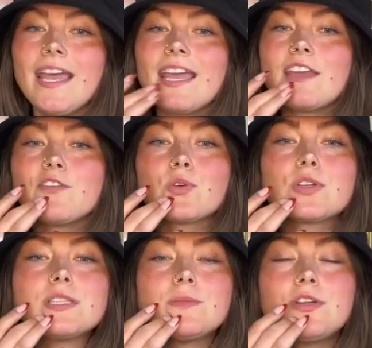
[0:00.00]
if you're
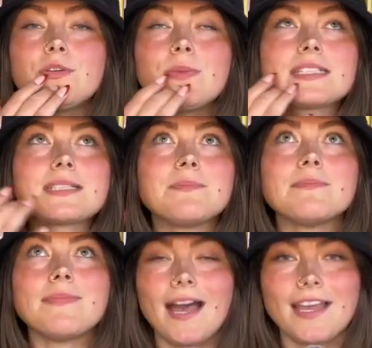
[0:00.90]
someone who makes
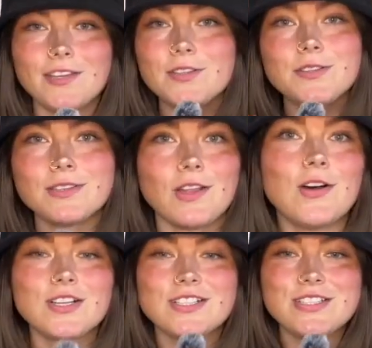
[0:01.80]

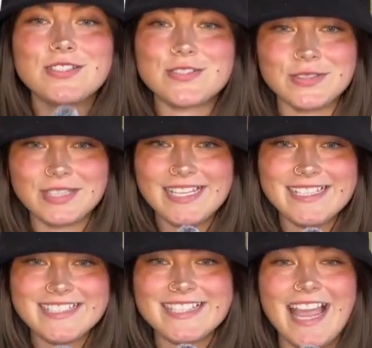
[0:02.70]
mile-long to-do
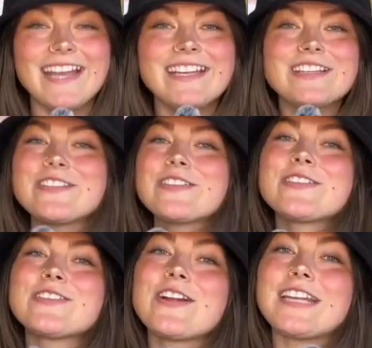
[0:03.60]
lists, I need you to
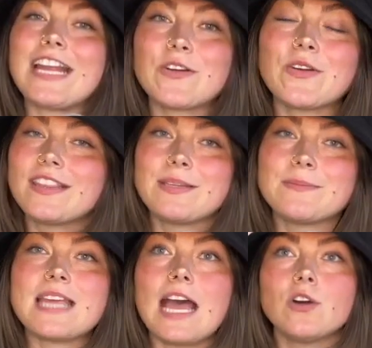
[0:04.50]
start narrowing
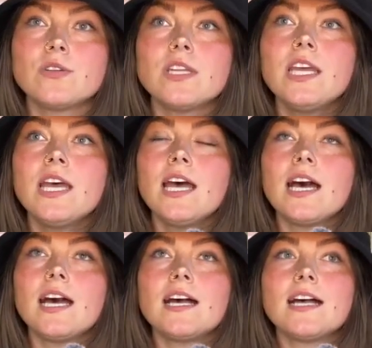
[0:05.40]
them down.
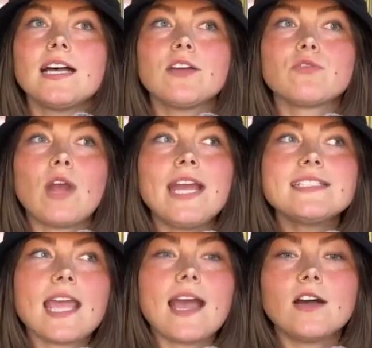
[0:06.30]
Write
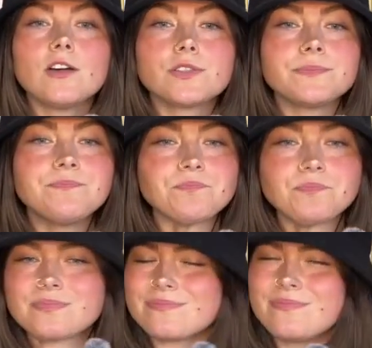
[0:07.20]
down
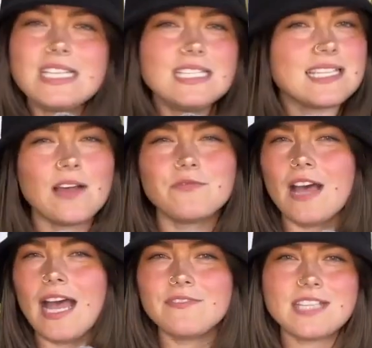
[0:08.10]
top
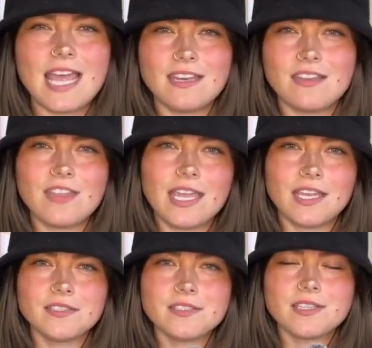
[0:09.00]
5, 10
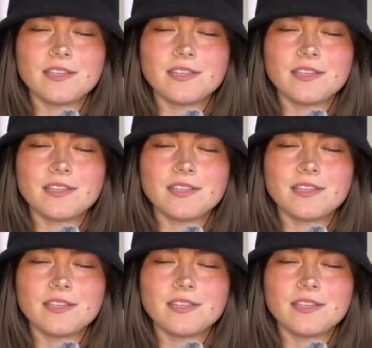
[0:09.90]
things